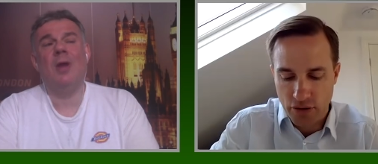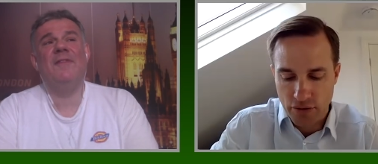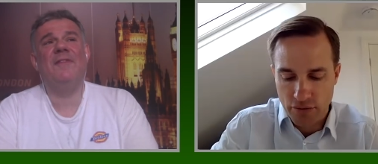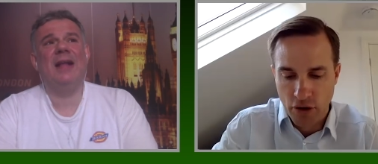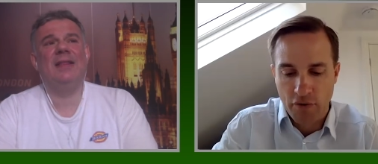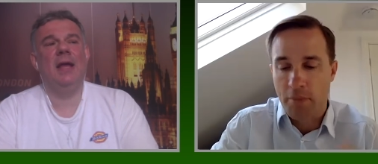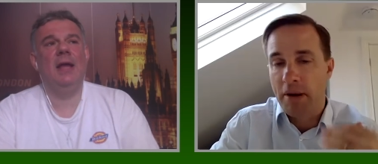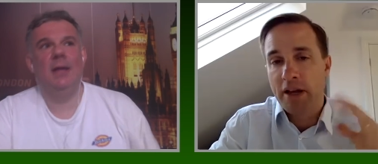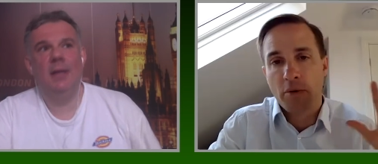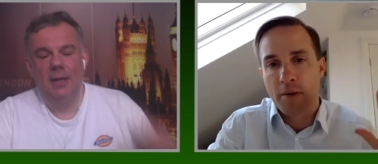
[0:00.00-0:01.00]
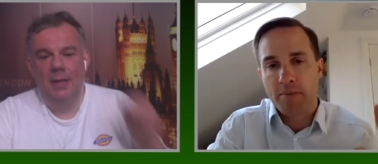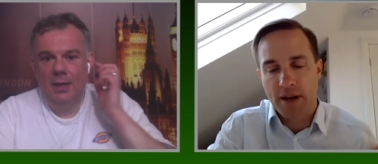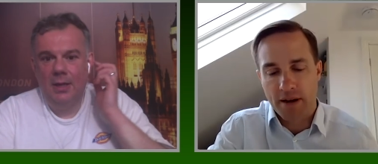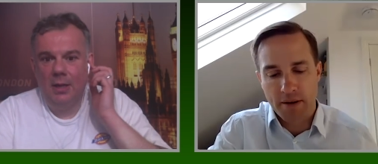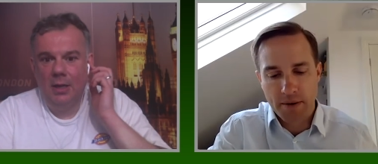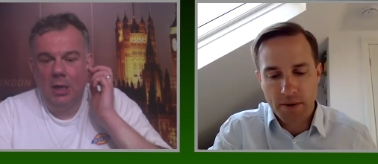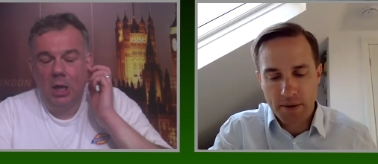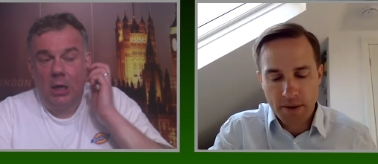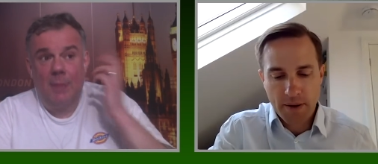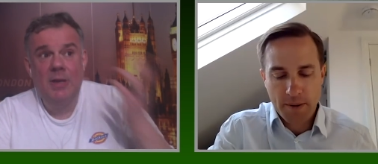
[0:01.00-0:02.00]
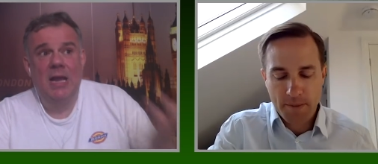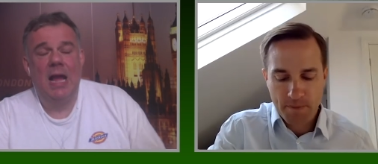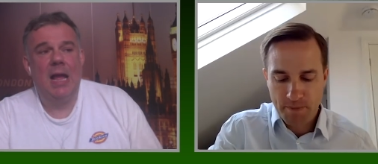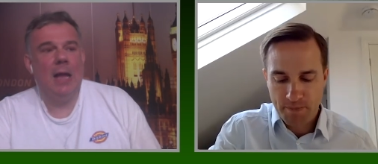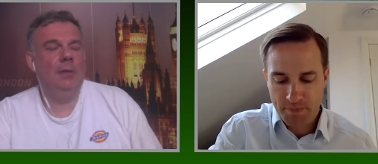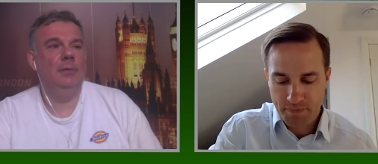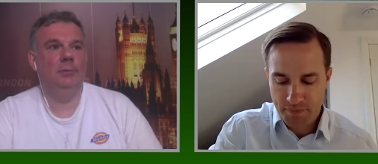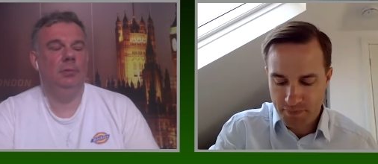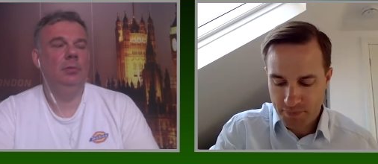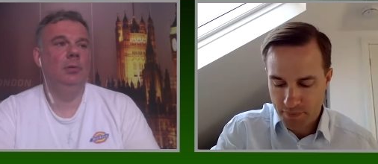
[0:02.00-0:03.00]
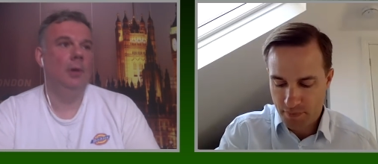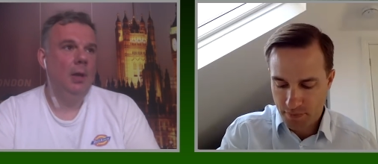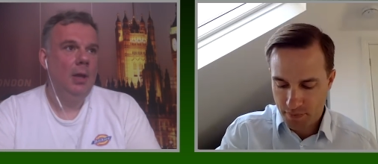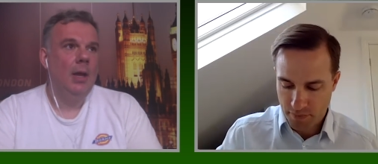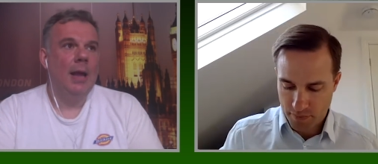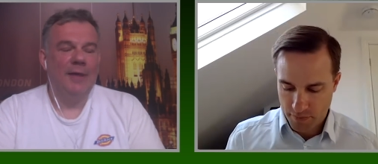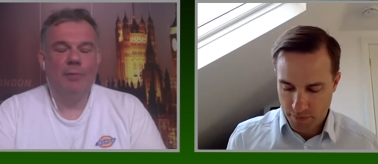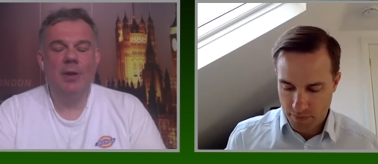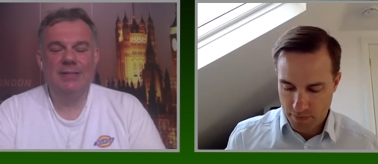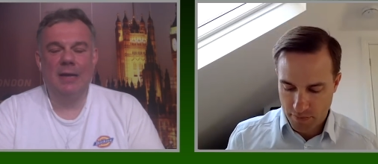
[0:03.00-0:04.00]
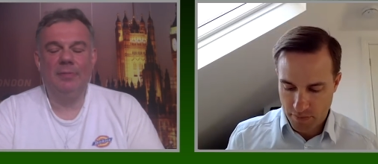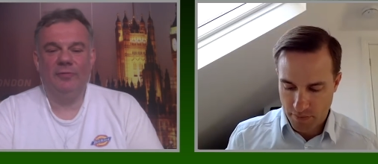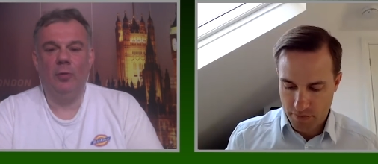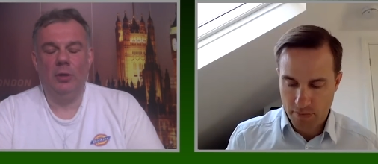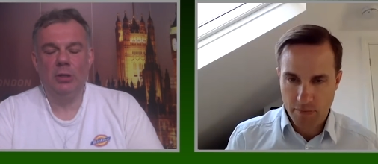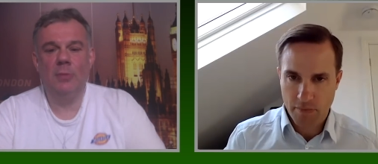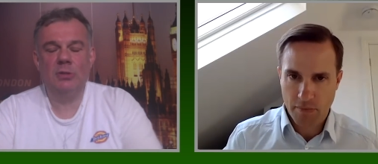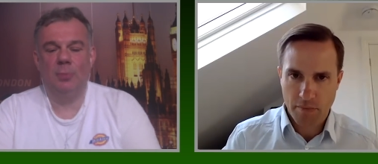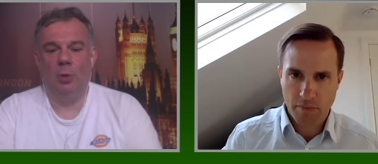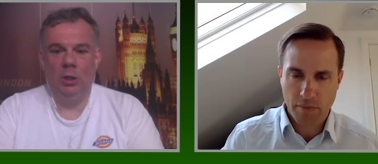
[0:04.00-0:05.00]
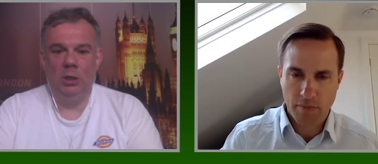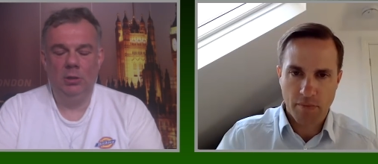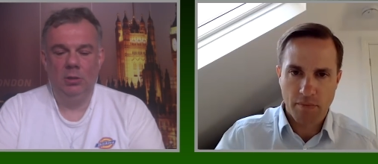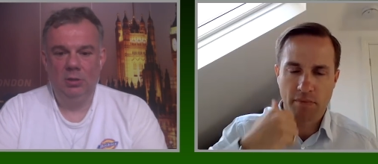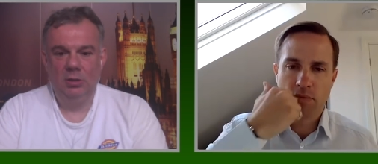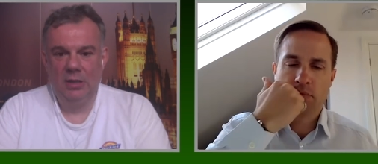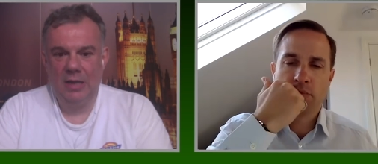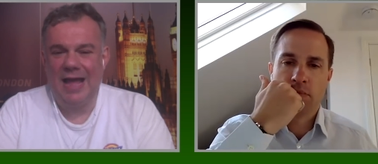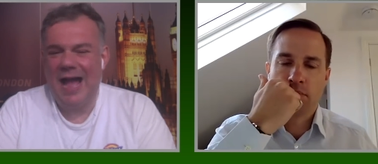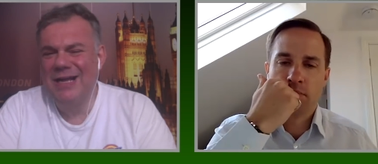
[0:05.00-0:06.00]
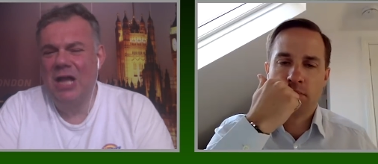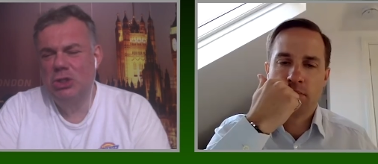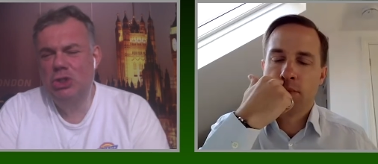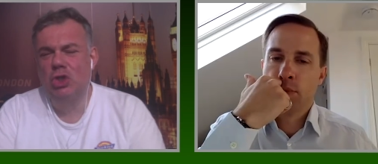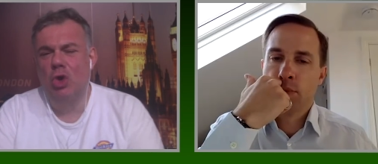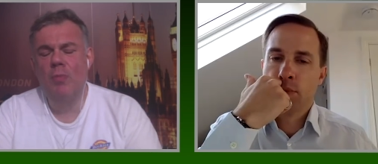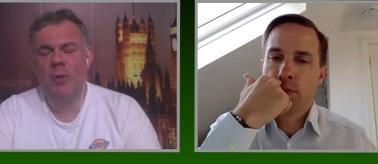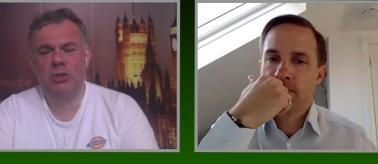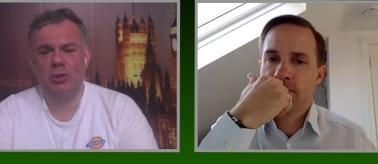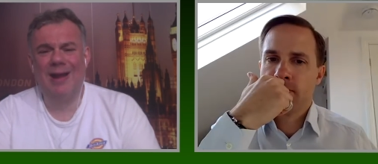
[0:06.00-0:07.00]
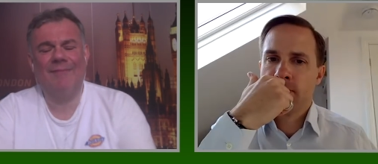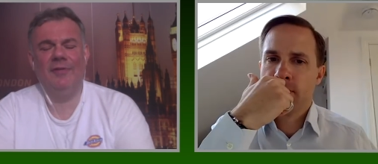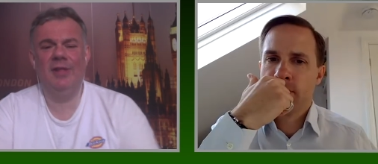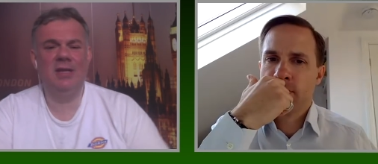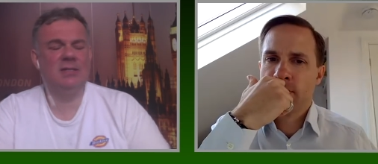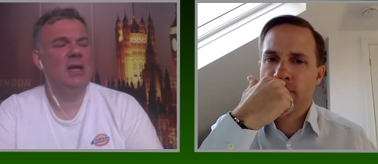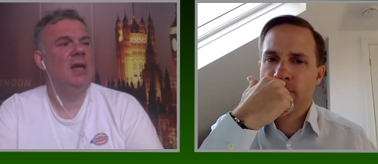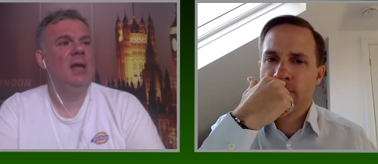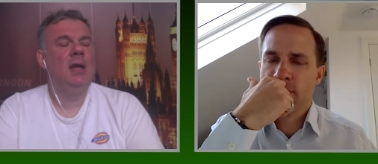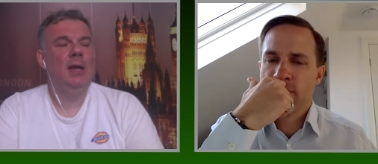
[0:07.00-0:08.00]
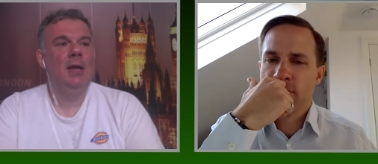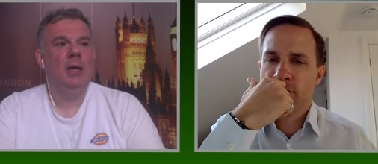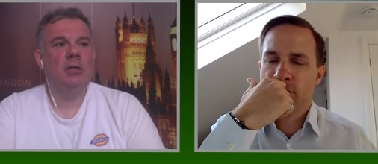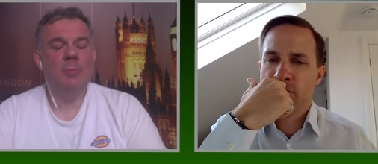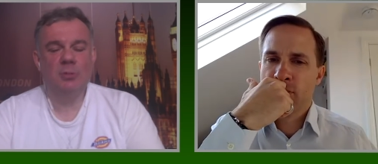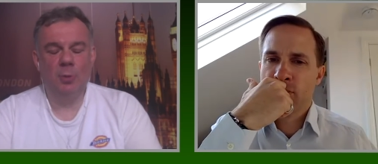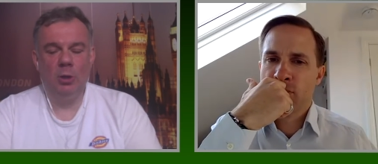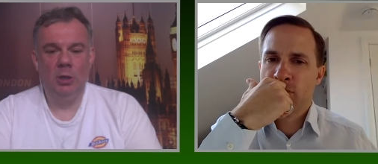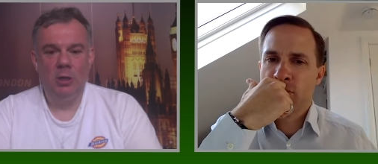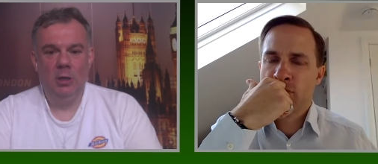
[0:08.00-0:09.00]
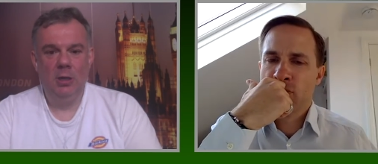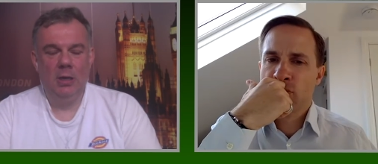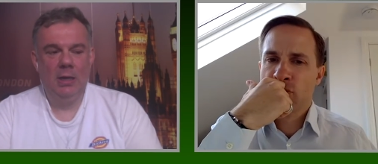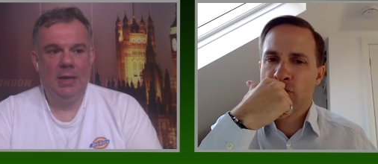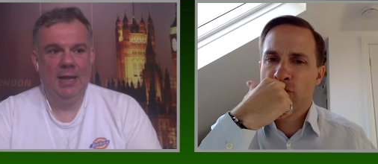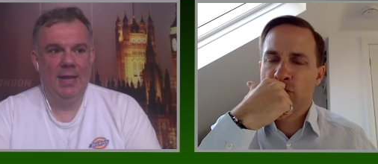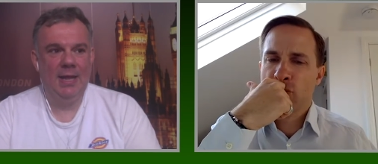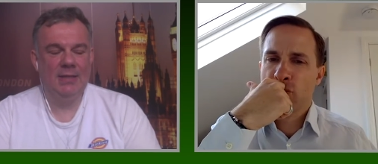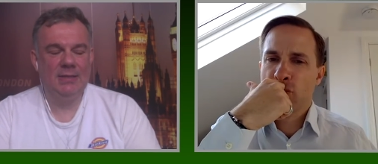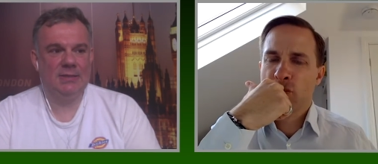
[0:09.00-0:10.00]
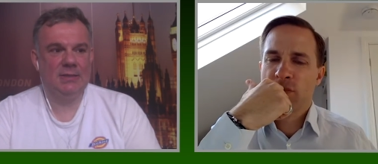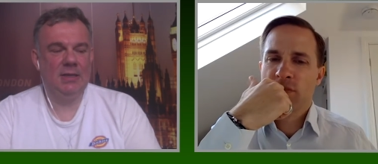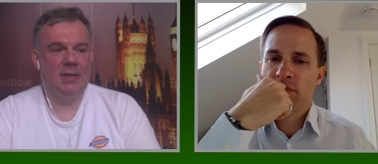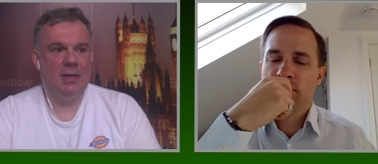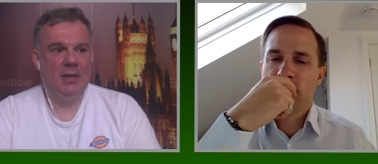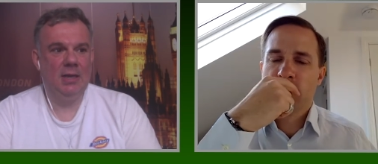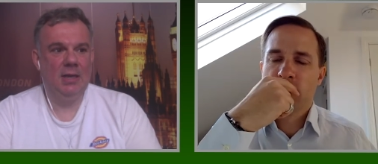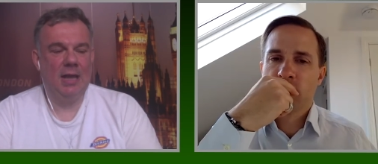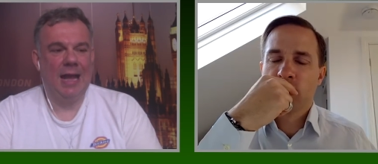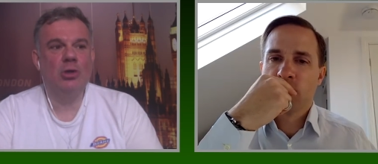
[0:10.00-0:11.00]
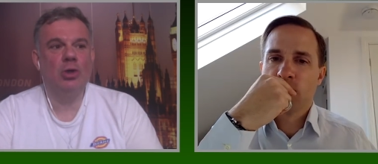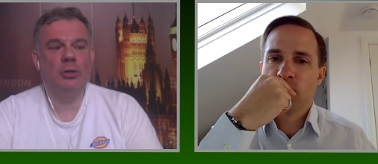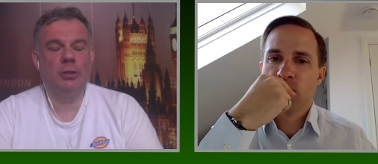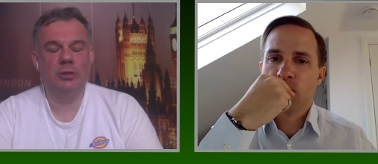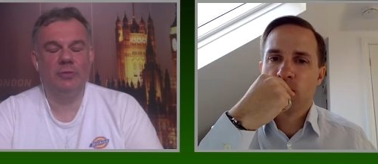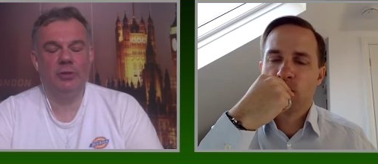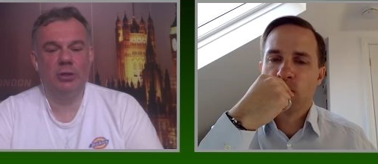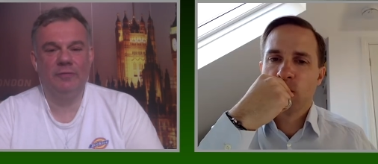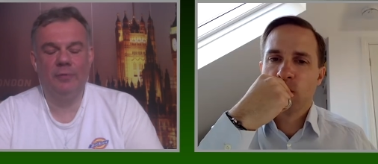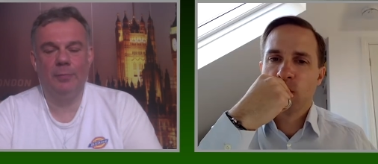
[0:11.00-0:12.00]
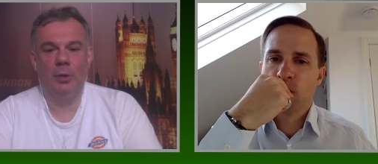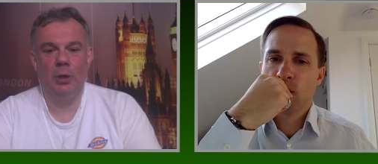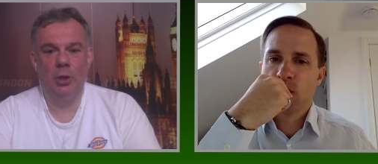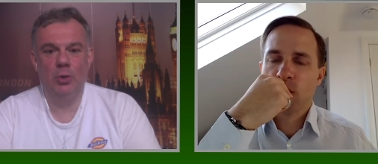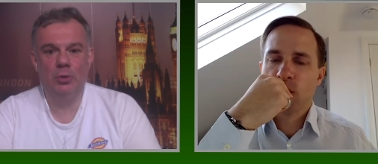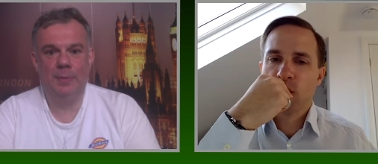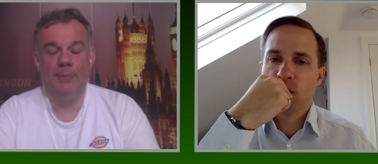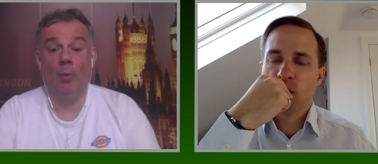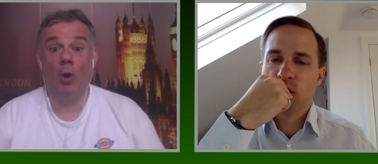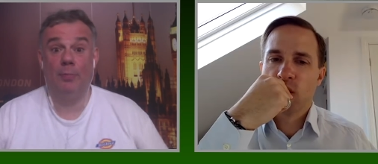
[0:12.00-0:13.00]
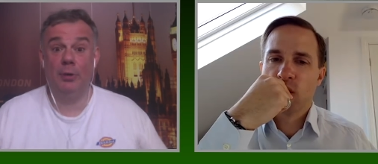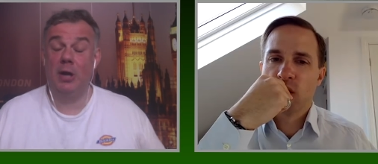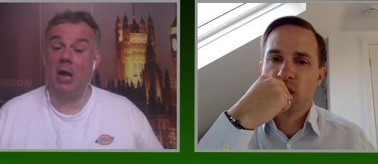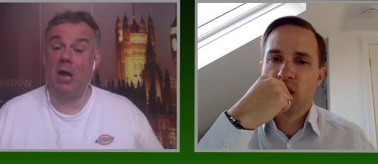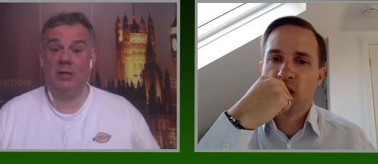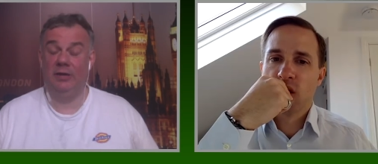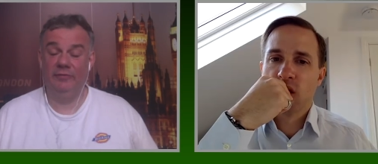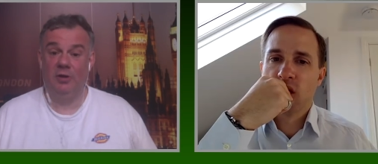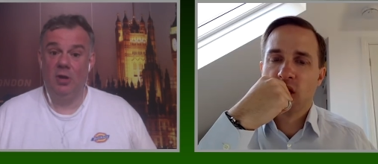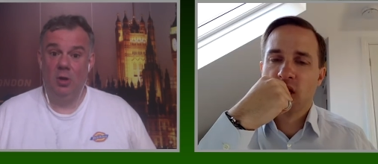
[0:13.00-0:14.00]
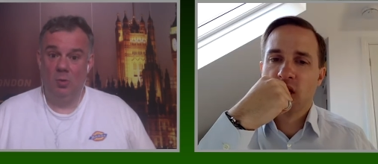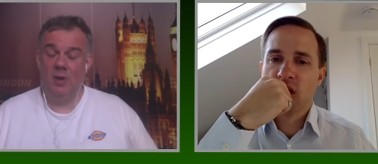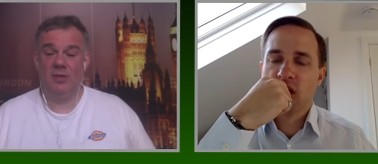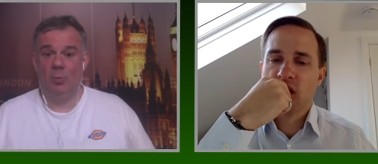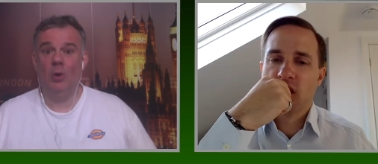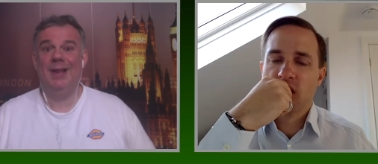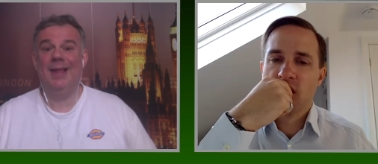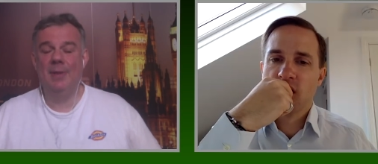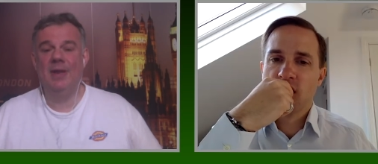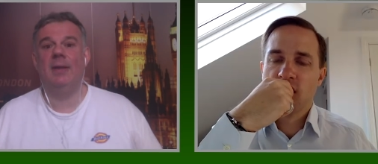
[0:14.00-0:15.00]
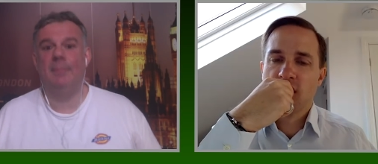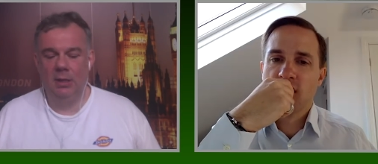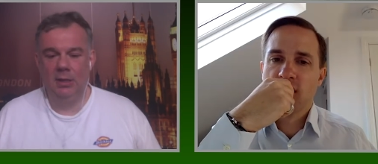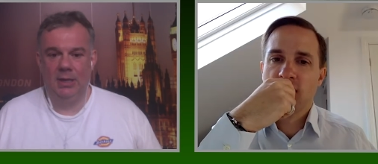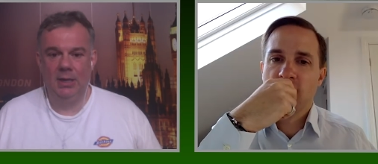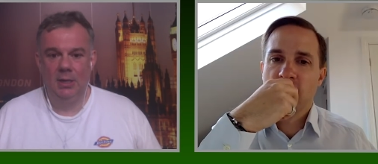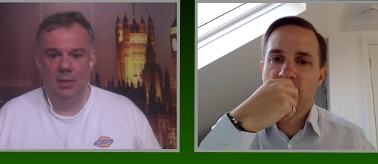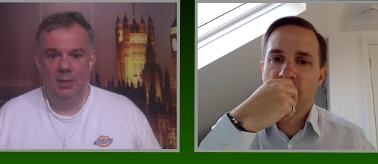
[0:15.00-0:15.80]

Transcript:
Speaker 1: Well, the fact that... For me, no problem there. Look, I mean, I've pointed this out before. Thomas Muller, and I got so much crap for this. Thomas Muller is... I don't know that there's a footballer who's been more productive with more limited ability,